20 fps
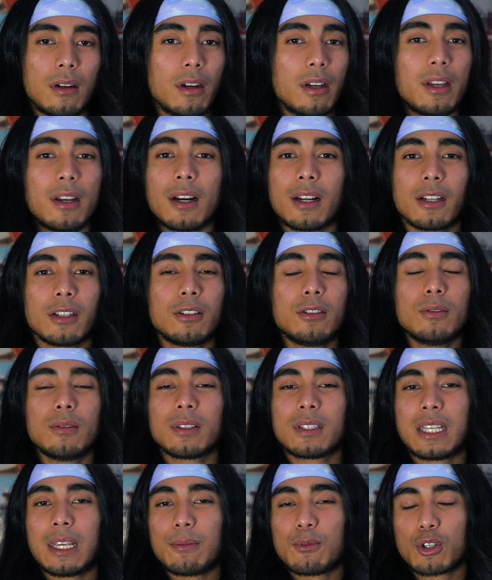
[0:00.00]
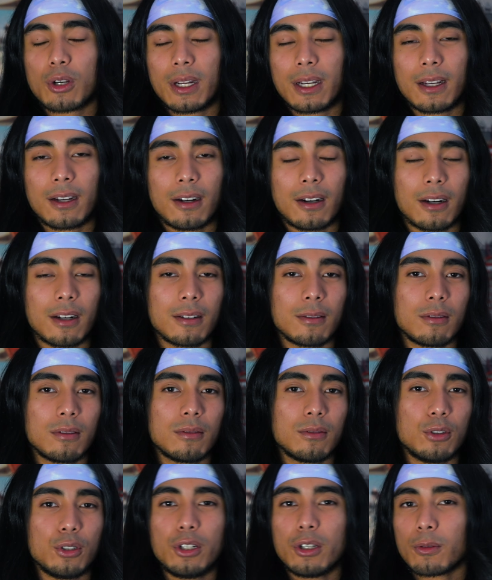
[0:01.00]
All you gotta do is keep training hard,
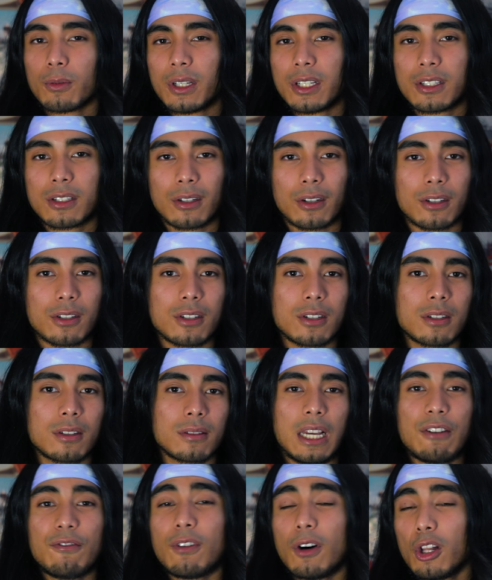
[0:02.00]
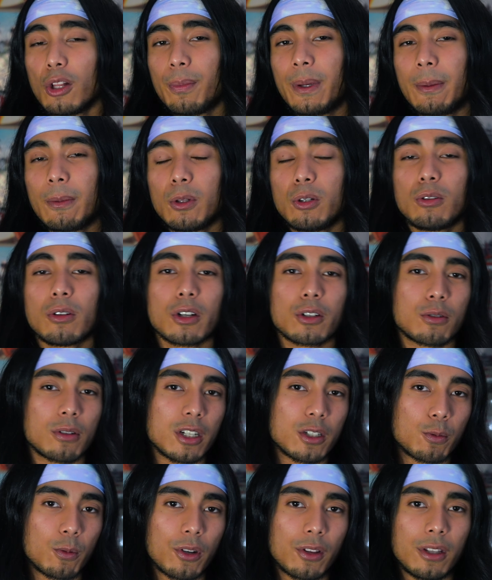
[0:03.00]
do your research, and follow people who are
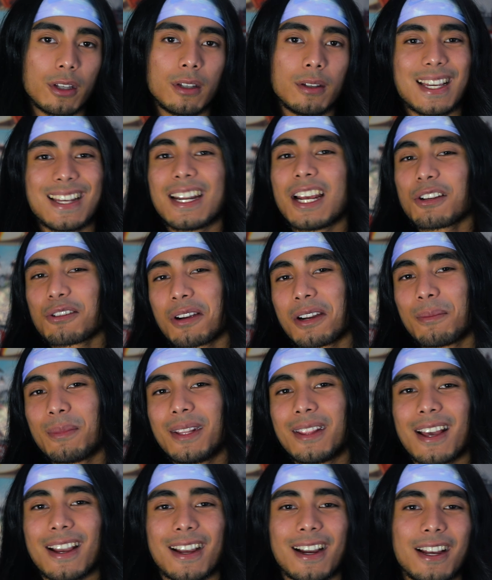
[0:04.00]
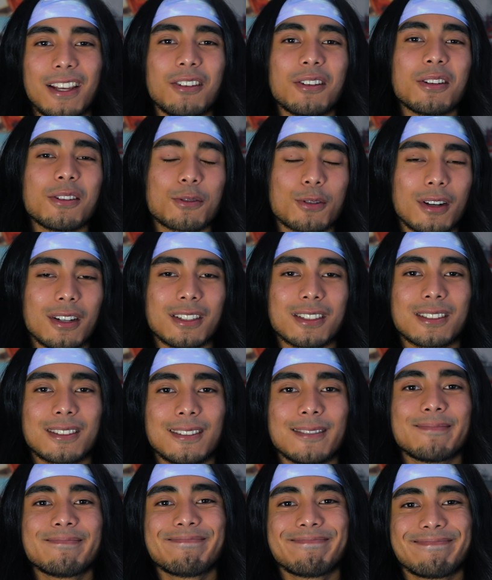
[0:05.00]
trustworthy. And I try to be that guy you can trust.
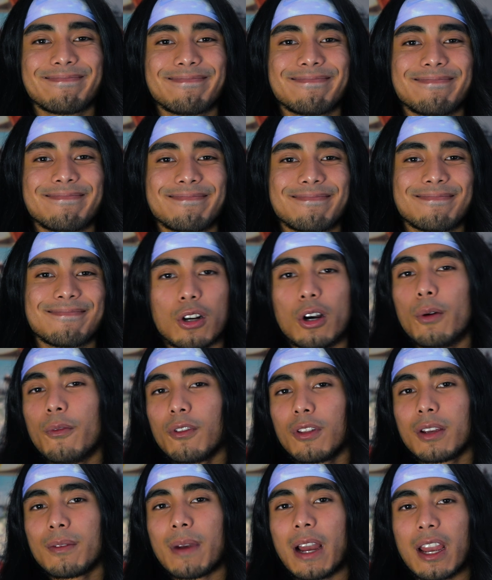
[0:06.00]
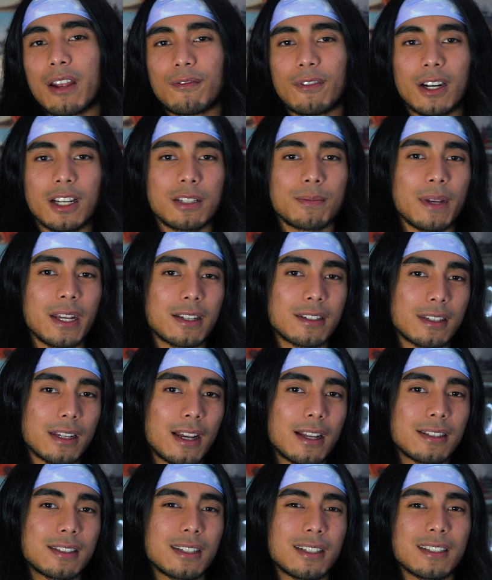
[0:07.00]
So hopefully my advice makes
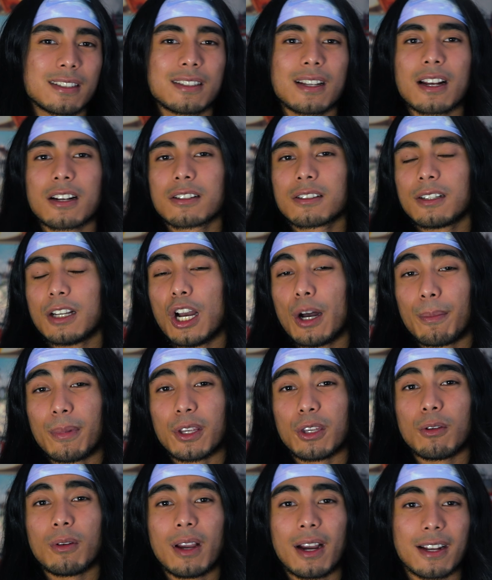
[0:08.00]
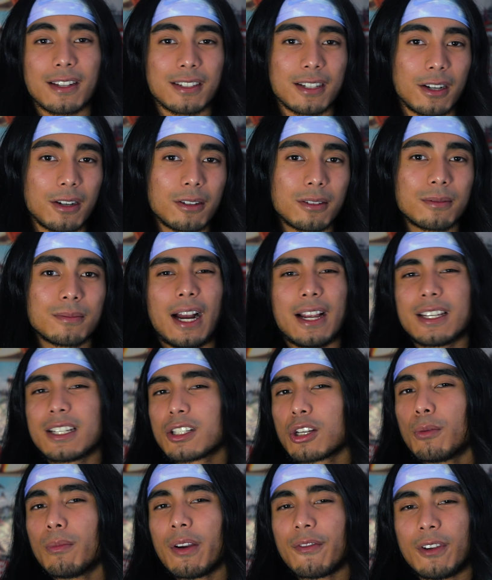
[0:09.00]
sense and it's actually helping you guys out. I
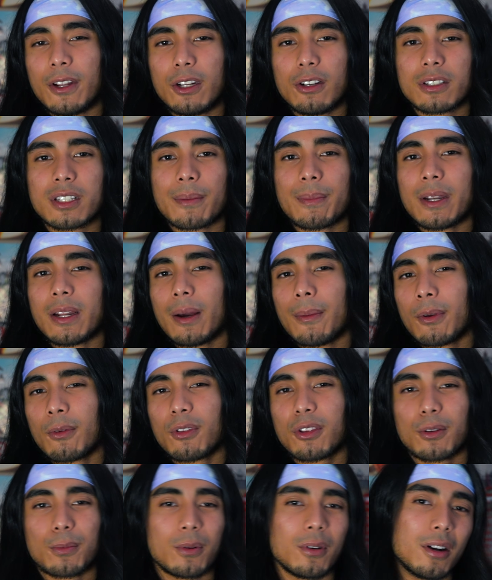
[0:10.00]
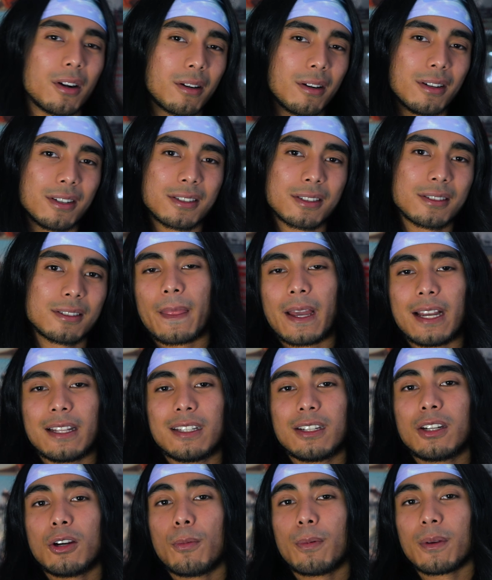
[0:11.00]
just hope my videos have been helping with your progress. I
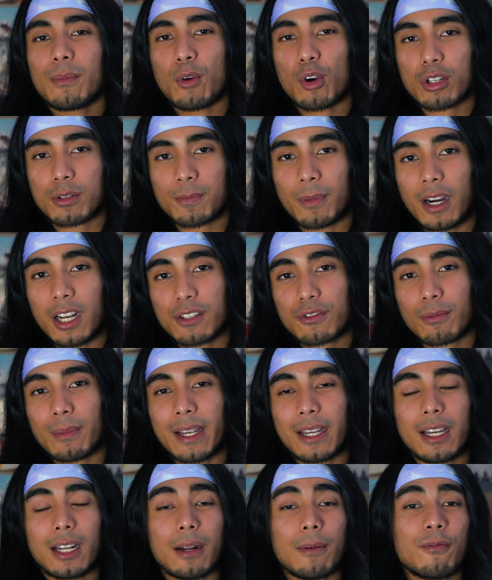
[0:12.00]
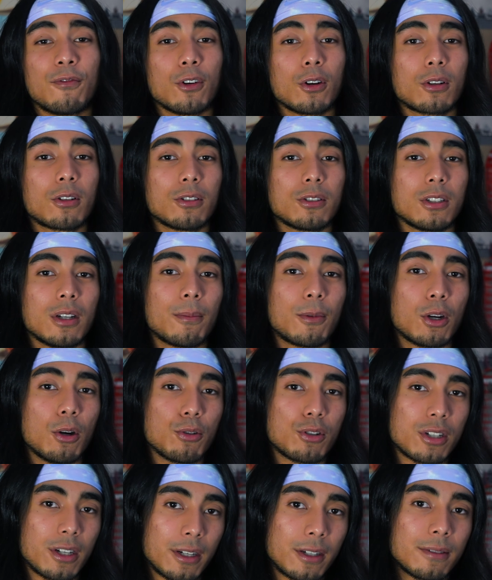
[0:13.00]
did open more spots for my Get Up vertical jump
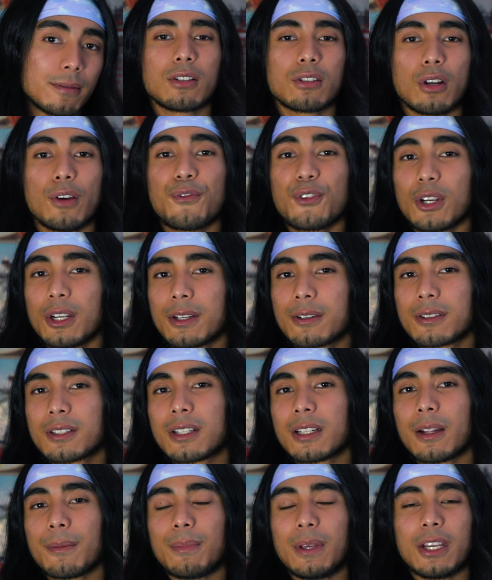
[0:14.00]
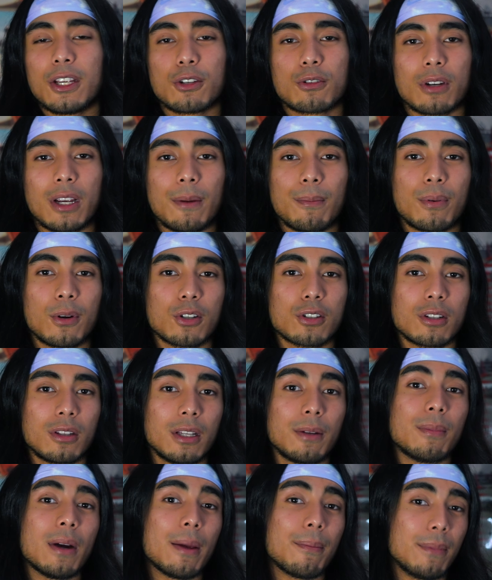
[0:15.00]
coaching. So if you're interested in being trained
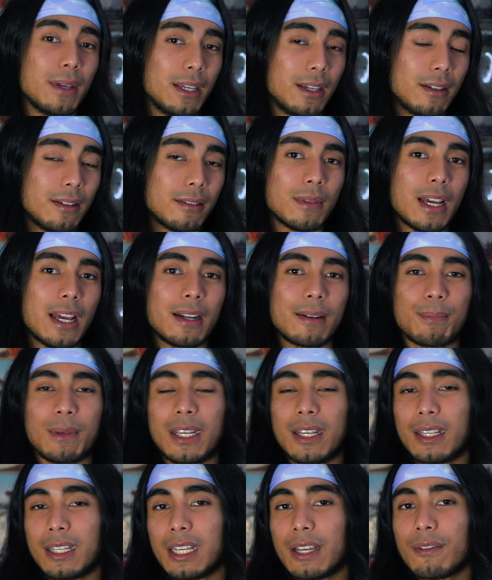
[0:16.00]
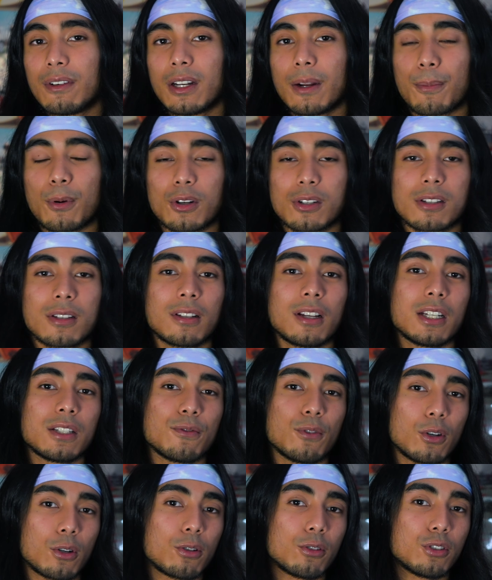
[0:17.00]
personally by me and being given a personalized
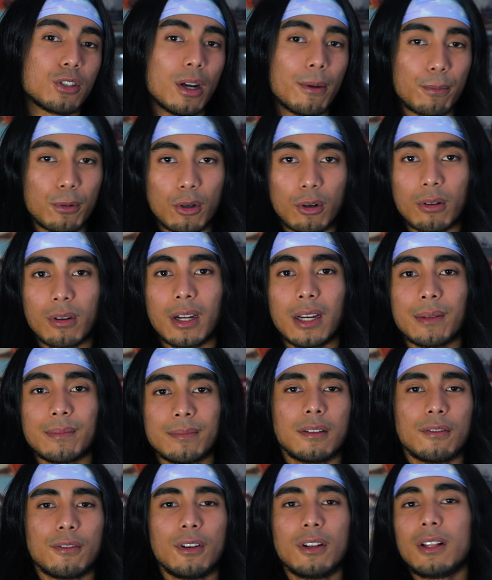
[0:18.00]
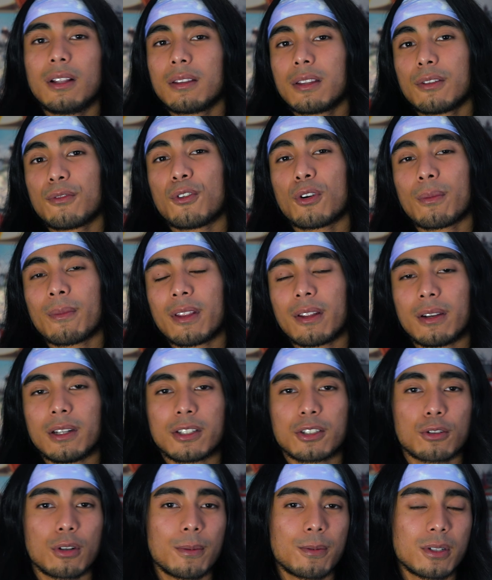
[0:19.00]
vertical jump program, fill out the form in the
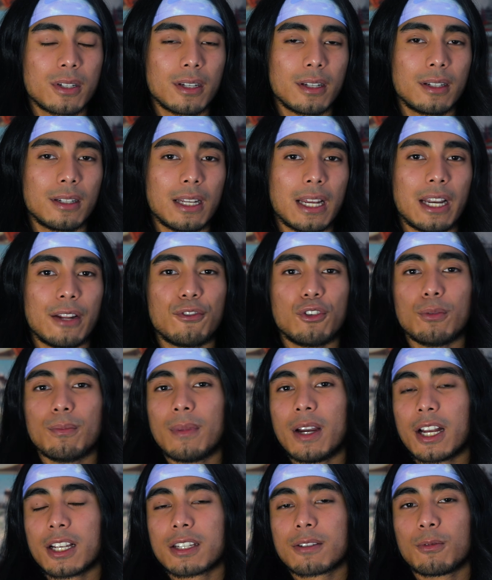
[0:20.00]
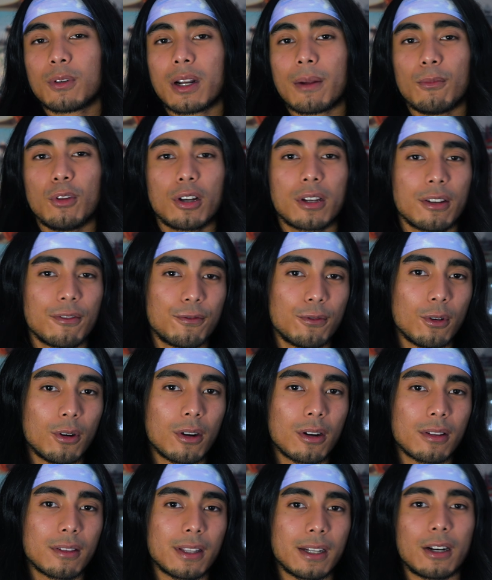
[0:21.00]
description, and if you match what I'm looking
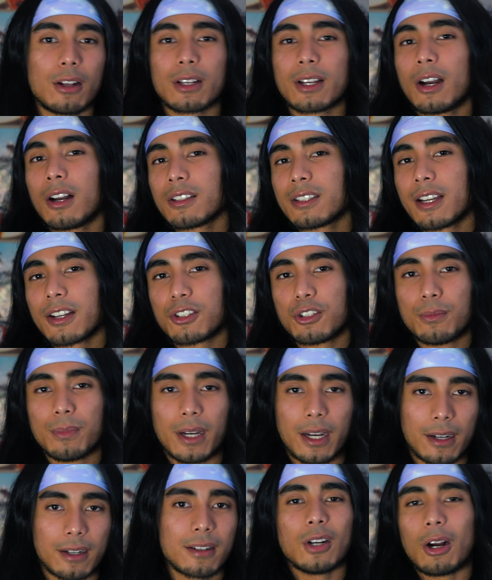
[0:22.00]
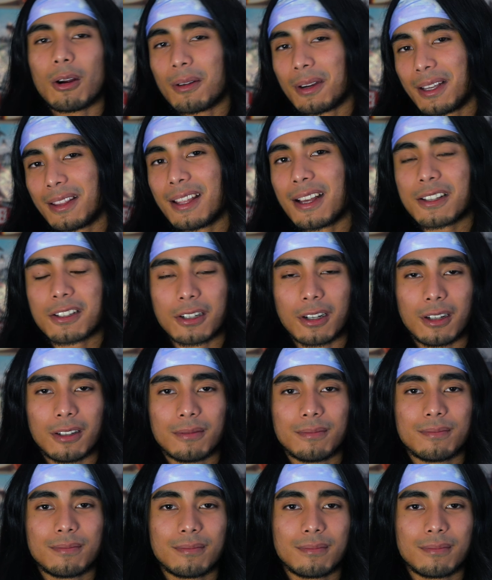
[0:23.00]
for, then I'll contact you back. All right, that's all.